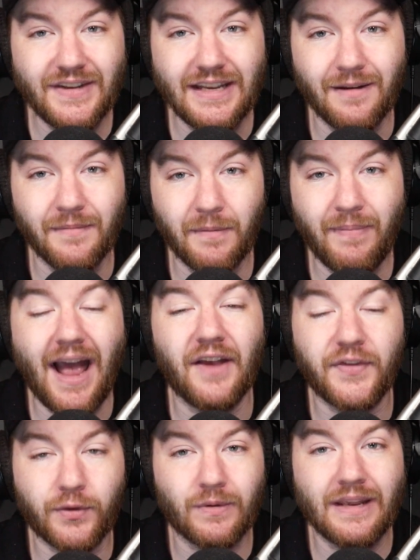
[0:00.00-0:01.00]
team the
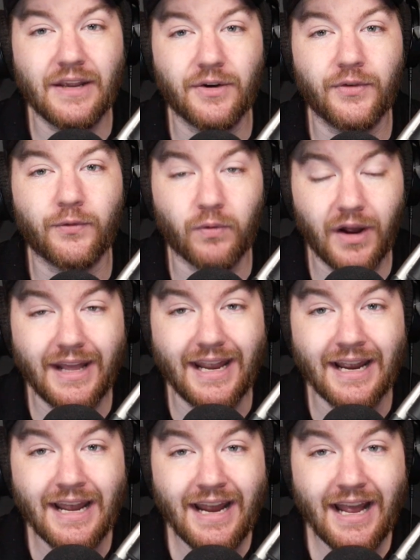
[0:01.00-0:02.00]
past 3 years running,